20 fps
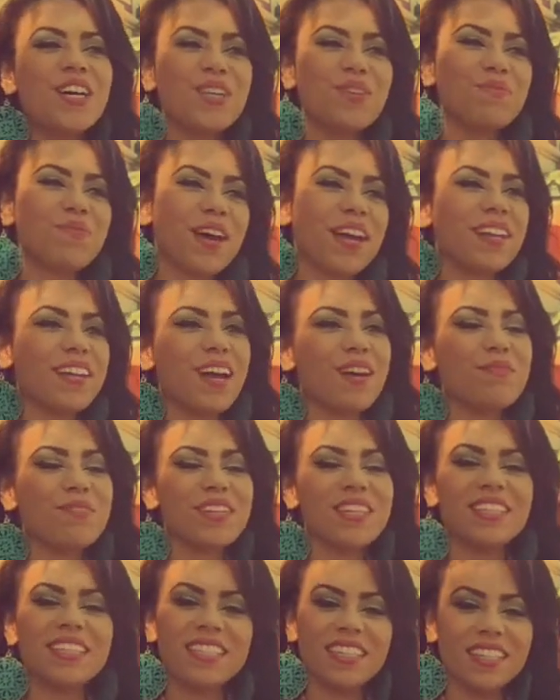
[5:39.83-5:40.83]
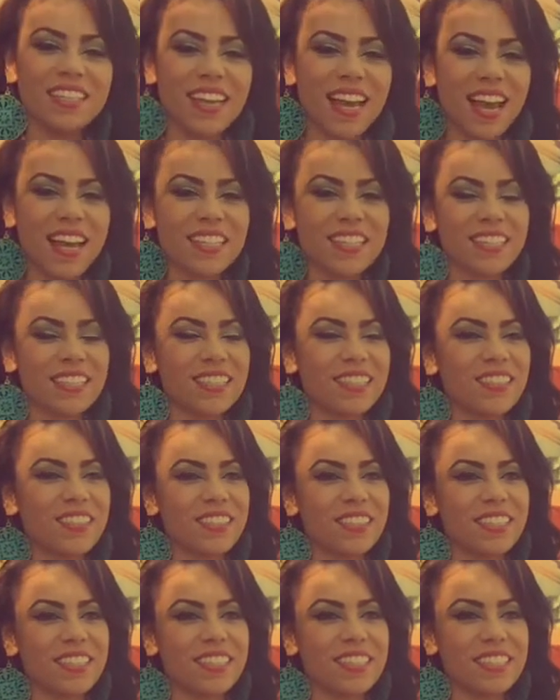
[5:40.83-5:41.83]
You might not be as sarcastic
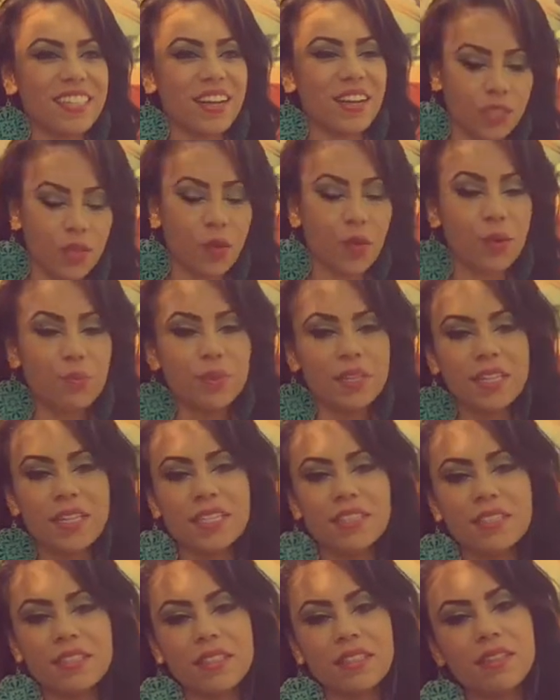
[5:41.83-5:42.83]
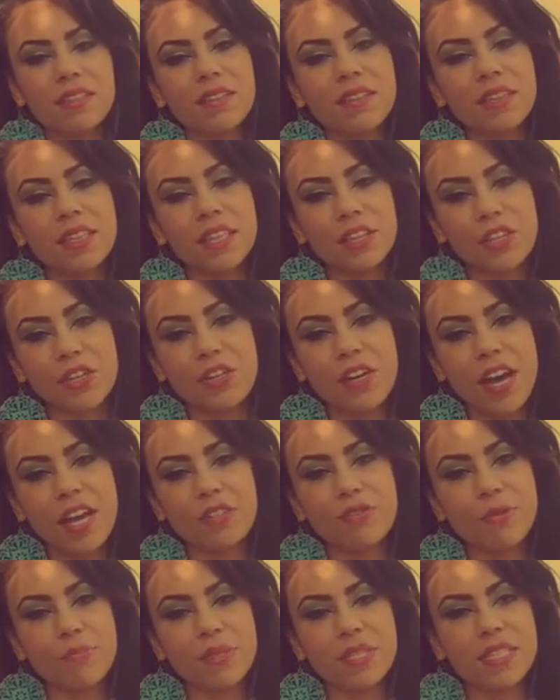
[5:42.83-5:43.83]
during this time. Or because the third
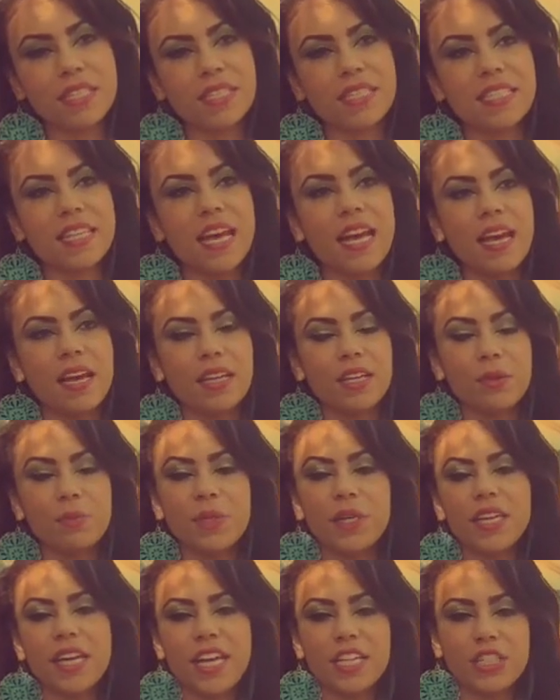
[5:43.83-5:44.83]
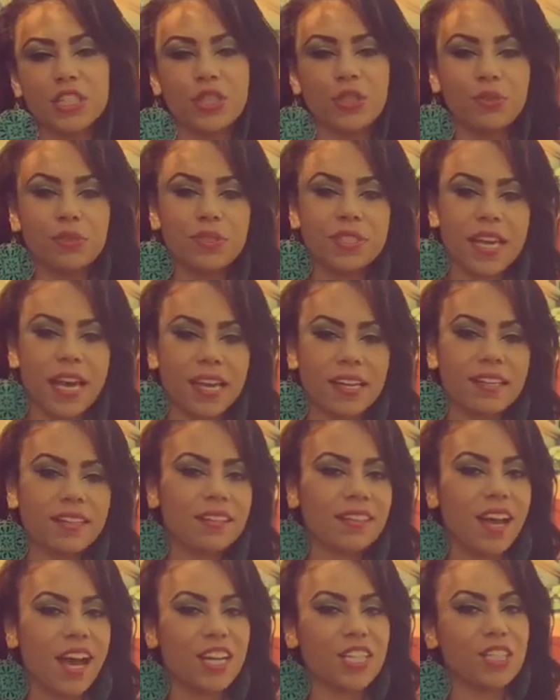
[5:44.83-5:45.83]
house represents communication through
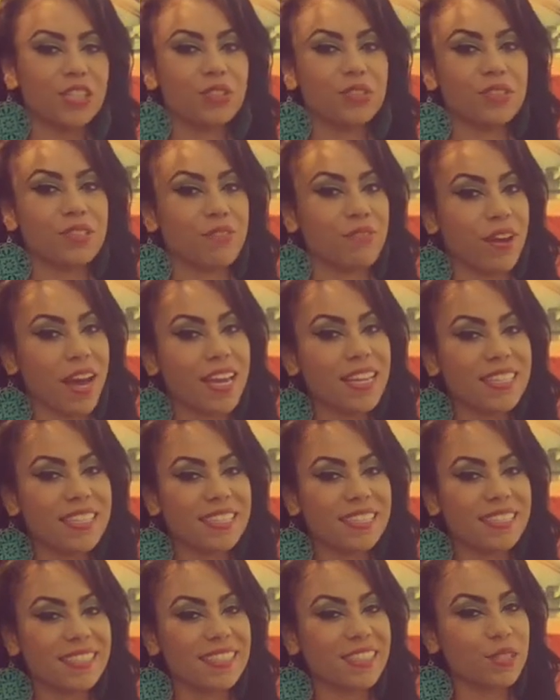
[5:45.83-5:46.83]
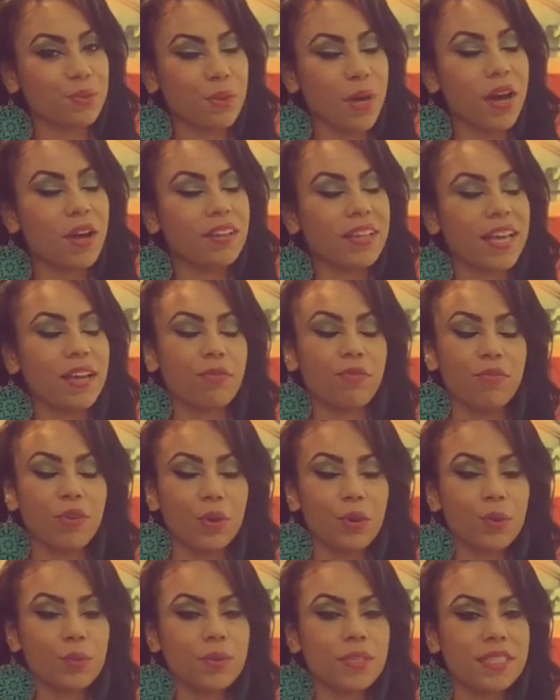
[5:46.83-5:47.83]
technological devices as well, like
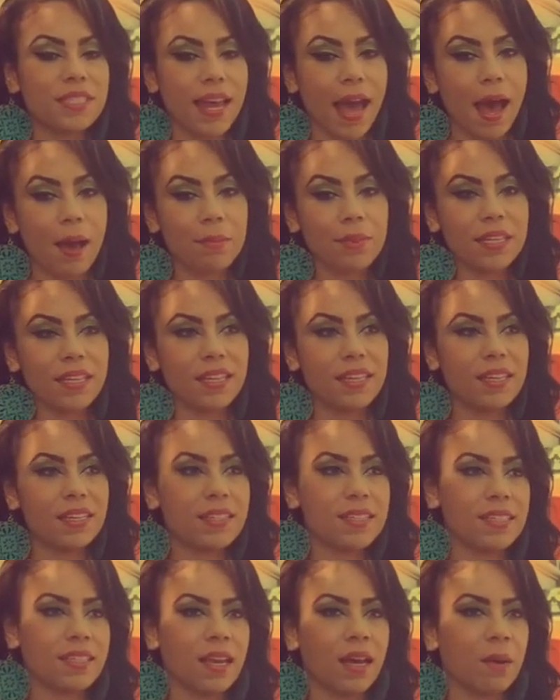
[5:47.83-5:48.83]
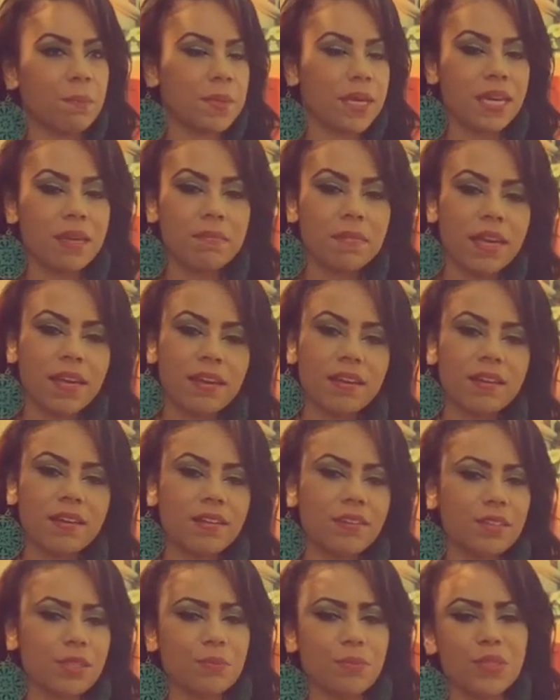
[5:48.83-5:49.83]
phones, tablets,
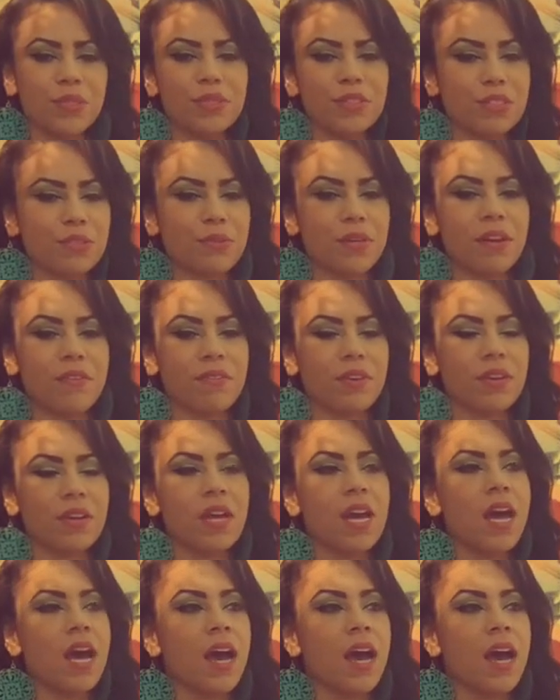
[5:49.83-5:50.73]
email, computers, whatever.